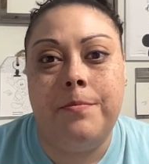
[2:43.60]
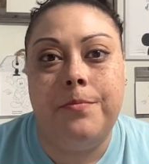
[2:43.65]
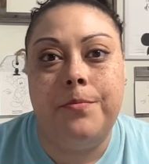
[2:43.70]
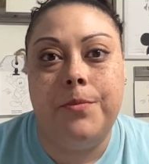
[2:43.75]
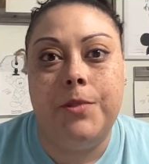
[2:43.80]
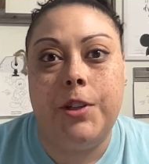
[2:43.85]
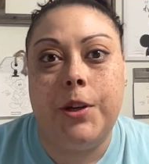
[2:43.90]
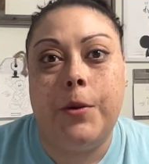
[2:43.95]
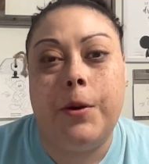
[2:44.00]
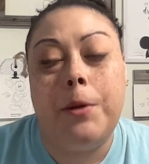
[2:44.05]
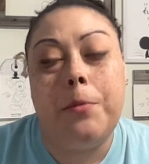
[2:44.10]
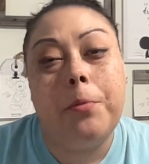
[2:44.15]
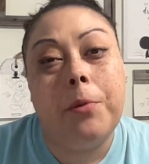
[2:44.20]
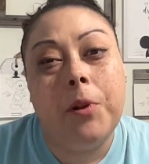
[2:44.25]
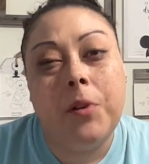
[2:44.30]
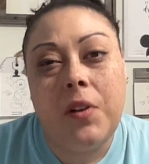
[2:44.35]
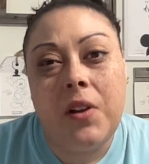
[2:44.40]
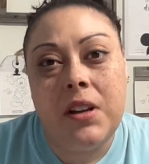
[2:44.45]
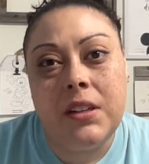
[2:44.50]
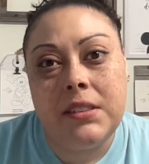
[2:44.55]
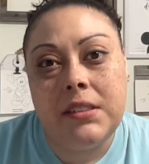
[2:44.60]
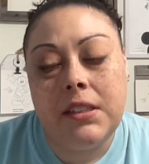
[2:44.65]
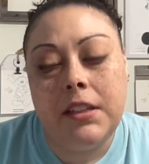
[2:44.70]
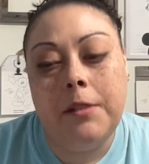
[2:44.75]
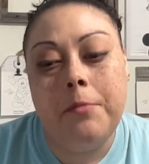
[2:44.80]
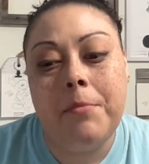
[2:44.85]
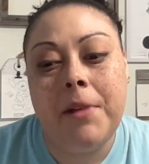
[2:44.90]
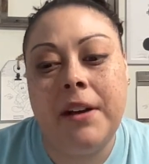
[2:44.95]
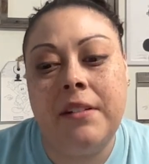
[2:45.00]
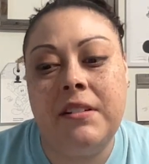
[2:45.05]
So it prolongs the
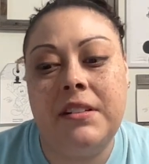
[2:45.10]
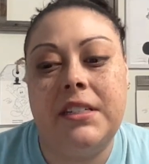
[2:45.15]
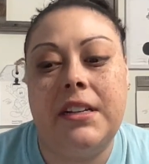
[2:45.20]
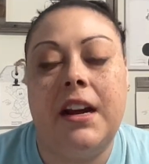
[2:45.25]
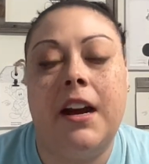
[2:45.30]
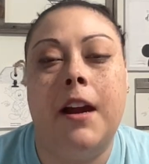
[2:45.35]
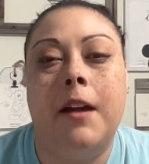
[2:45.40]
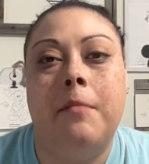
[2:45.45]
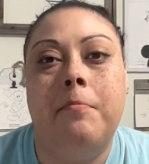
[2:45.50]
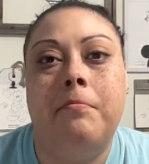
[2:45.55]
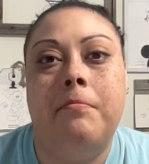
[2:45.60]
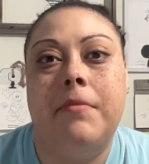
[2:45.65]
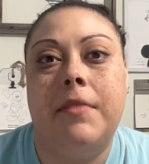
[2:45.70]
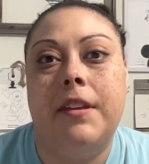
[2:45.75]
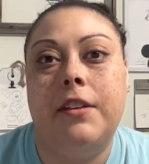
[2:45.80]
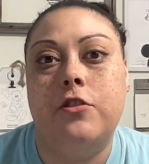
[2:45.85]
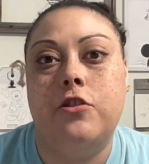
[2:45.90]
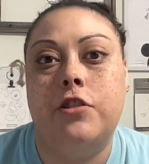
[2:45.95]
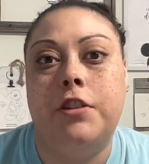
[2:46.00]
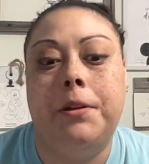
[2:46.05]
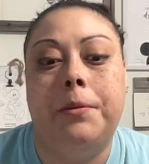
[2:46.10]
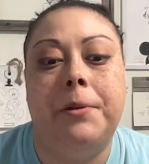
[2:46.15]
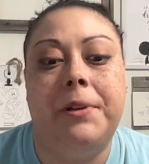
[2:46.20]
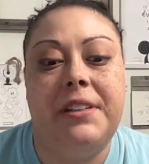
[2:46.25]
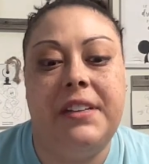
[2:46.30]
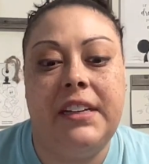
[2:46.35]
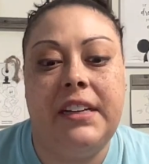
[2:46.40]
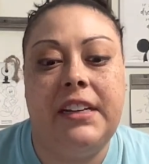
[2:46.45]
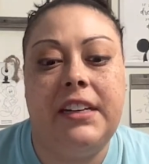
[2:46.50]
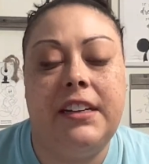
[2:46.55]
amount of time that she would
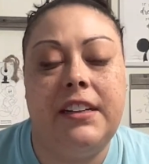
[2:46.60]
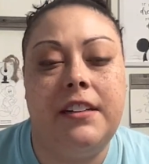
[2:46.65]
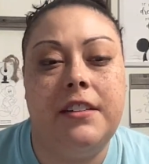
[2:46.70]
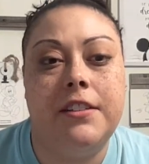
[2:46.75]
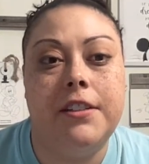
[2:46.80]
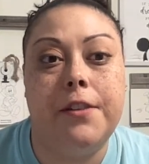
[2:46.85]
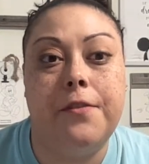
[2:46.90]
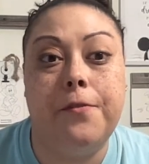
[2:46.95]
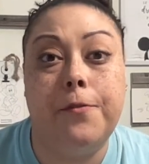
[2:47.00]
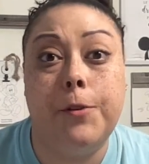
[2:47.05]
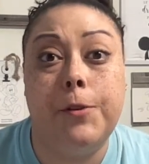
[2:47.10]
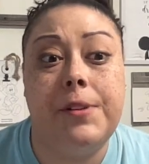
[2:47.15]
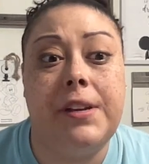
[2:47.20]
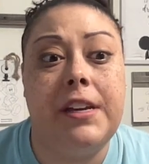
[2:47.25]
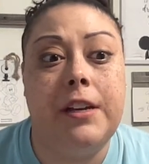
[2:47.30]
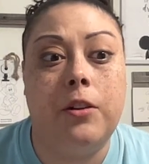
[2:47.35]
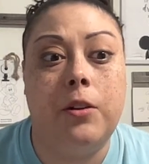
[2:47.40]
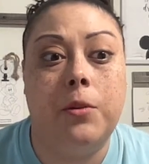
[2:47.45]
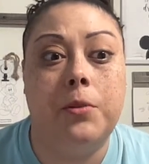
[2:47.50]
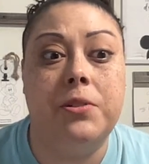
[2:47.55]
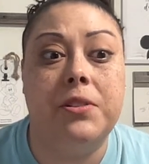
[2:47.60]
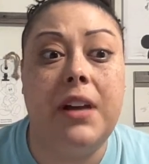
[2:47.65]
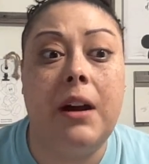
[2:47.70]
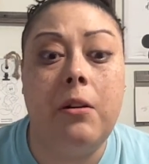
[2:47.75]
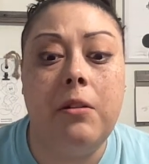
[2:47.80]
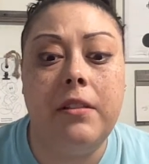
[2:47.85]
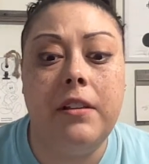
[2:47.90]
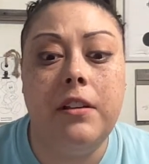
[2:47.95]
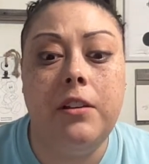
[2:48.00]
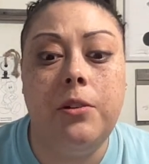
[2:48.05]
need to fully close
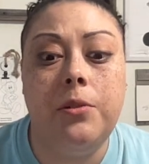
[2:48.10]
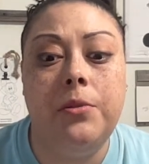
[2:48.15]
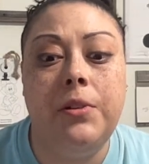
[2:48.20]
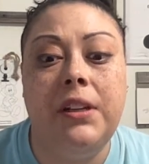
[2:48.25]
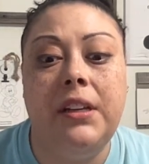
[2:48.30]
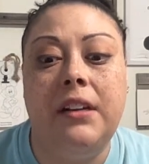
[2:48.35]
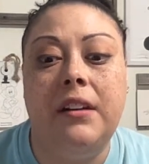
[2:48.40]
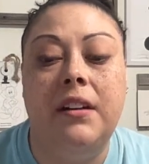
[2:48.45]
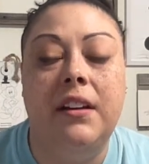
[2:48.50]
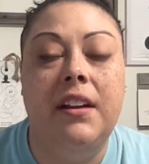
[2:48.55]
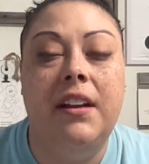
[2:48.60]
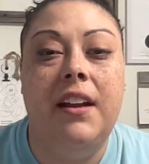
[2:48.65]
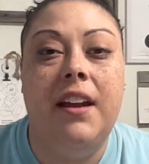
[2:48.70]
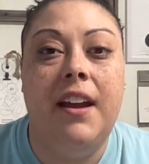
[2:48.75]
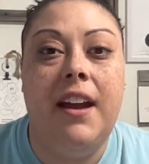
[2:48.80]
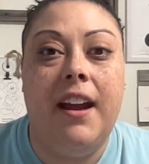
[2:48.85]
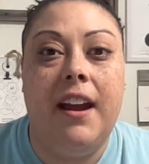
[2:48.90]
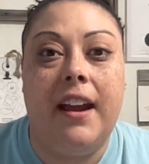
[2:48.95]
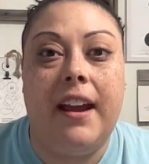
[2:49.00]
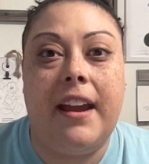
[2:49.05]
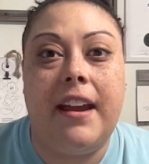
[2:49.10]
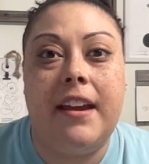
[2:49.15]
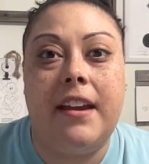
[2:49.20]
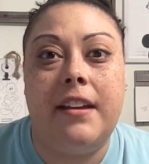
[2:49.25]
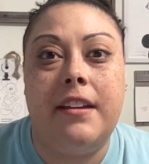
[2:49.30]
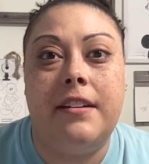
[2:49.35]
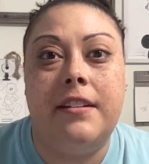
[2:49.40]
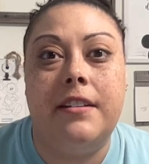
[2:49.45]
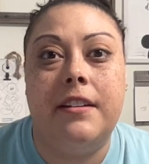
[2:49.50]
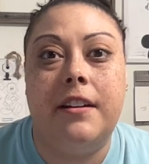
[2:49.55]
out the unit
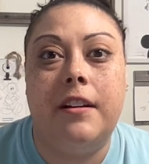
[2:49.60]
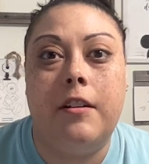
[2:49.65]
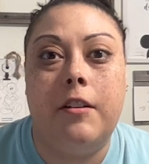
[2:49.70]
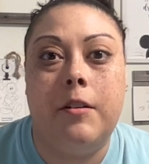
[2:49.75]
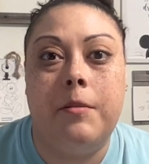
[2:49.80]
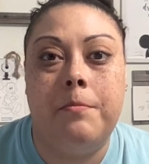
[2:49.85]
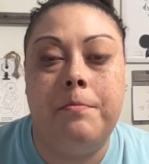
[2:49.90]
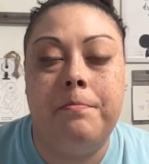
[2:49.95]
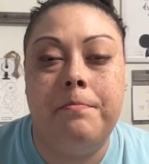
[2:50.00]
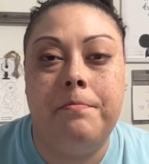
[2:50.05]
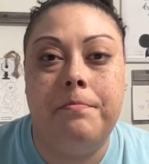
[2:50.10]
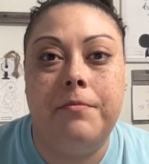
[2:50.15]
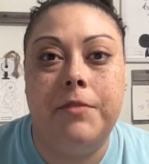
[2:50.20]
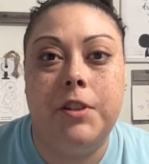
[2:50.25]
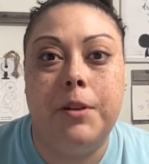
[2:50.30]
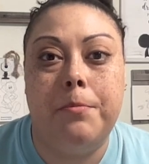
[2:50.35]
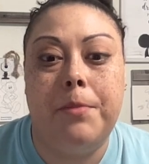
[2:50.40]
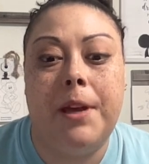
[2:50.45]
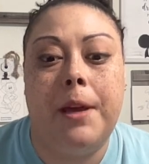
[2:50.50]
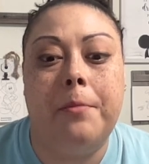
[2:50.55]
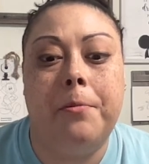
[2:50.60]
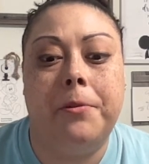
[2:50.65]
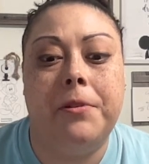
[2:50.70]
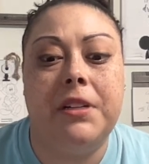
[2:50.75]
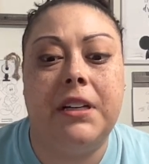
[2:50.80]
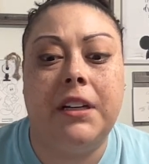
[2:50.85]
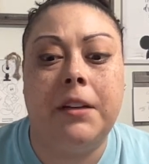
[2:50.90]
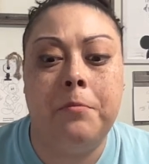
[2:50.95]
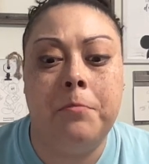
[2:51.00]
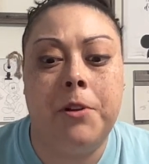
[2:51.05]
and to be able to
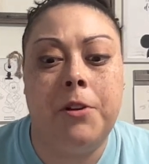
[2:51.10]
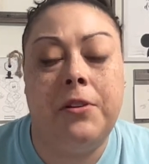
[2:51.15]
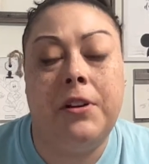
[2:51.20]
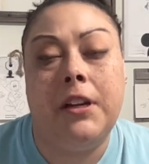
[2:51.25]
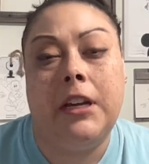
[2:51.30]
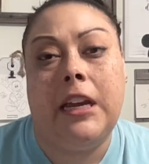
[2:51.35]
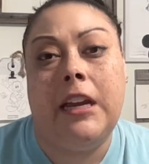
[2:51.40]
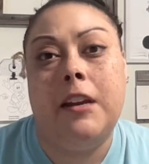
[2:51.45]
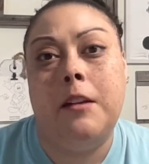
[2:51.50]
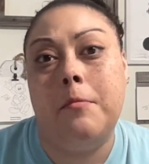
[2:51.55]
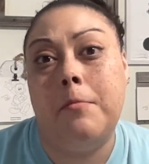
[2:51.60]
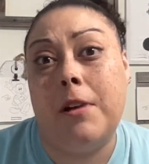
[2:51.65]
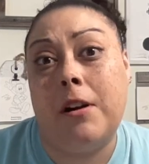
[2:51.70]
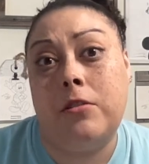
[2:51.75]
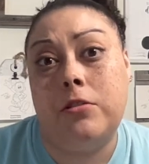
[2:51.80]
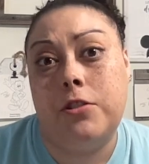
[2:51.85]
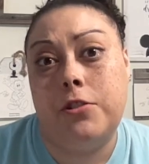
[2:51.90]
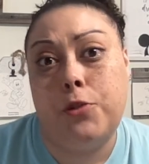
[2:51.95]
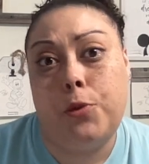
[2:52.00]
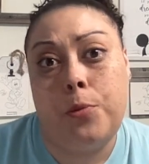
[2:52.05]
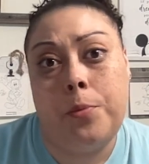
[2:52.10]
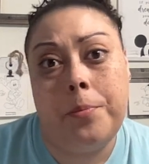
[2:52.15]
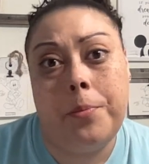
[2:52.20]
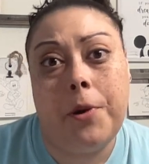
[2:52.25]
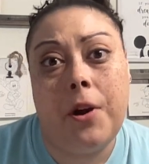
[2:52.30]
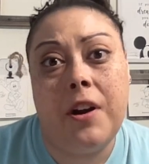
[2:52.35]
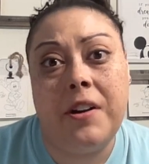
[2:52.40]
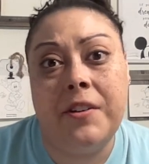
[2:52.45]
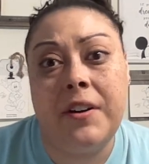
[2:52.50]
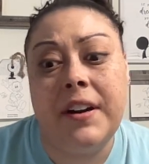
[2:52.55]
communicate about student
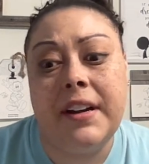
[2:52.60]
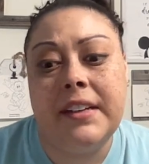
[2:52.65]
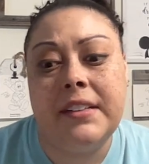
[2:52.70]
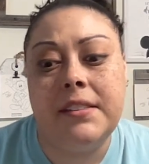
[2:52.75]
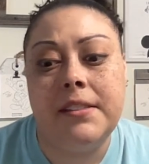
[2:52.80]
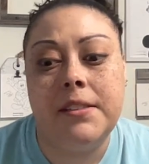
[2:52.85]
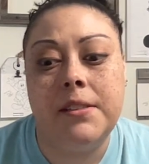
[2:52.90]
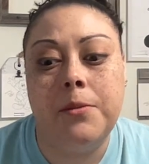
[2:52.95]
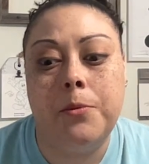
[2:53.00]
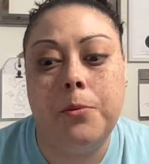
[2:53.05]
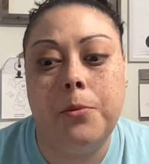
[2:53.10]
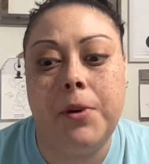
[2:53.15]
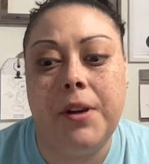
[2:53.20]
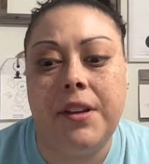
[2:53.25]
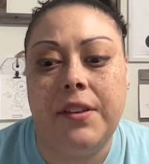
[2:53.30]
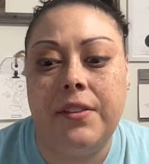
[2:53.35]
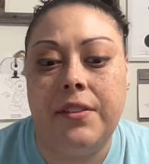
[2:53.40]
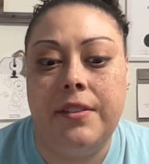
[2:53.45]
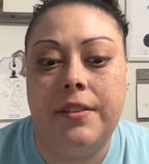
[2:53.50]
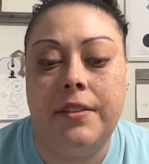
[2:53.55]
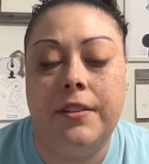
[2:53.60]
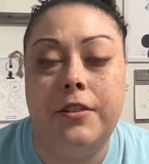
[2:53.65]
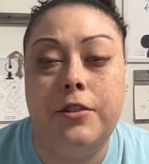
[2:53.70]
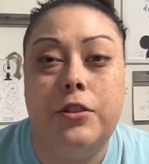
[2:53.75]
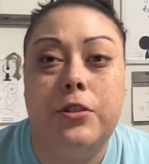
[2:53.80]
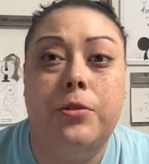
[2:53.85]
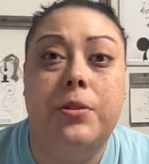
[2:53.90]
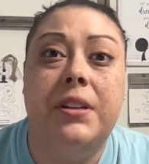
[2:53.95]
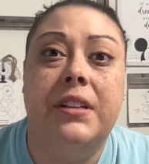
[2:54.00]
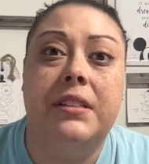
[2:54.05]
progress with the
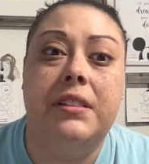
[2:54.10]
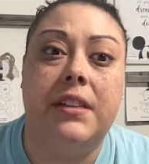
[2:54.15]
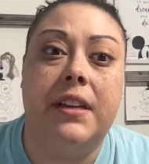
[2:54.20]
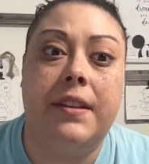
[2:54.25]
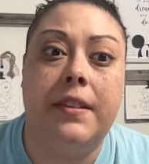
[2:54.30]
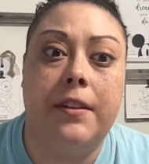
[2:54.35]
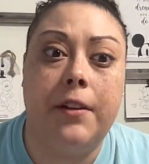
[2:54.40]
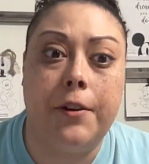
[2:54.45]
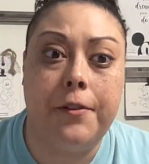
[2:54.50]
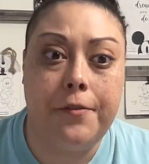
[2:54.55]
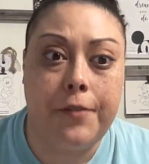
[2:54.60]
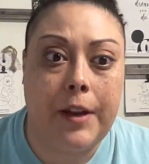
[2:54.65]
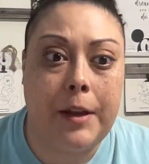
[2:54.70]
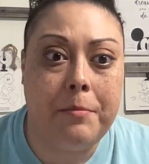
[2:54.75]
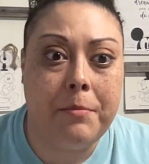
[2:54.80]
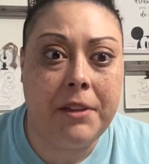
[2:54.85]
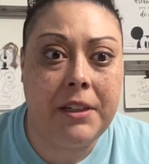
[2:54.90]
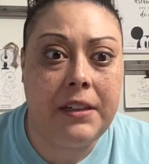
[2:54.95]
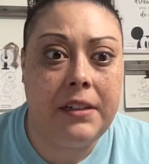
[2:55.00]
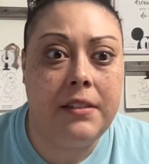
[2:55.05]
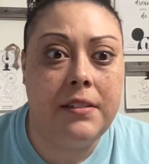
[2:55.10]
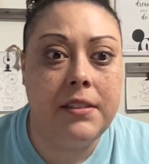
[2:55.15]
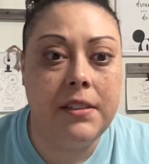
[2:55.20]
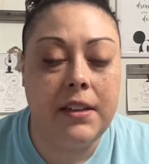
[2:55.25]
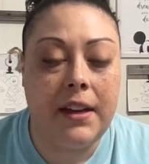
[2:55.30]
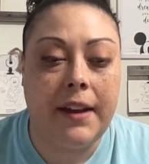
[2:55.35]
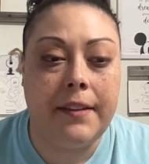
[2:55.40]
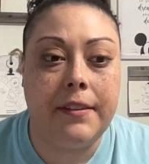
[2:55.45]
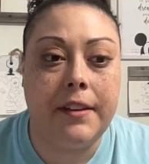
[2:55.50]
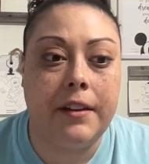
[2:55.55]
students and their families
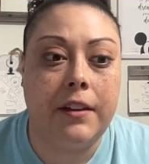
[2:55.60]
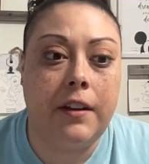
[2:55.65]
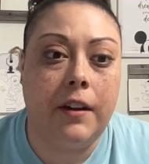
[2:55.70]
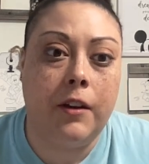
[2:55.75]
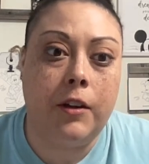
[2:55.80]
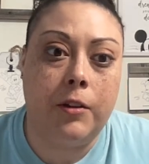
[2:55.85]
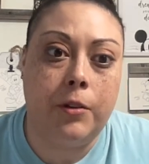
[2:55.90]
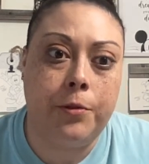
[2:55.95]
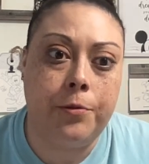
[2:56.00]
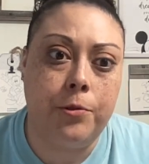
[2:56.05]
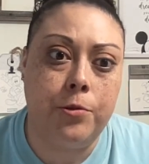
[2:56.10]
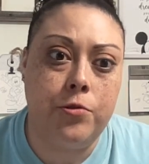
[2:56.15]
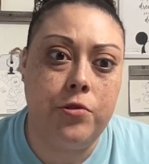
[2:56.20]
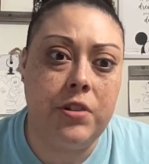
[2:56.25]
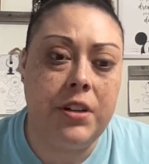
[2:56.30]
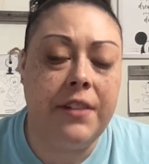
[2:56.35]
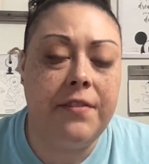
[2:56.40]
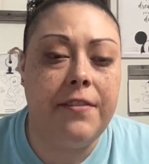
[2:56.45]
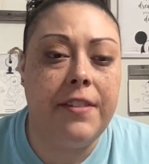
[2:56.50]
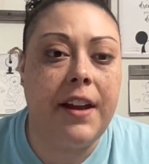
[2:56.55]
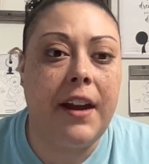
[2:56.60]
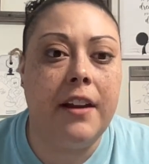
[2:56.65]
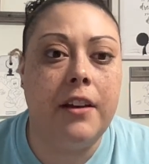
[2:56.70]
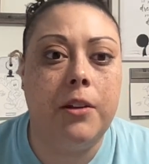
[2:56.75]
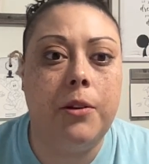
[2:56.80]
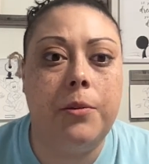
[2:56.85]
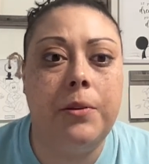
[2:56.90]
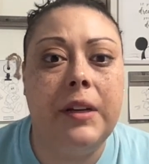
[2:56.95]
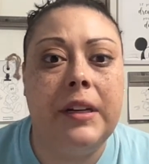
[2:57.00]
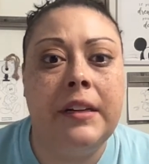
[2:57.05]
at the conclusion of that
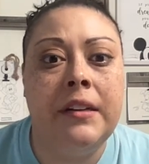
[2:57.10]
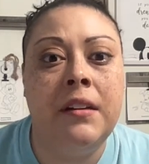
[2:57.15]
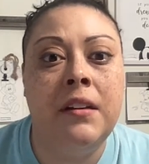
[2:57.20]
unit.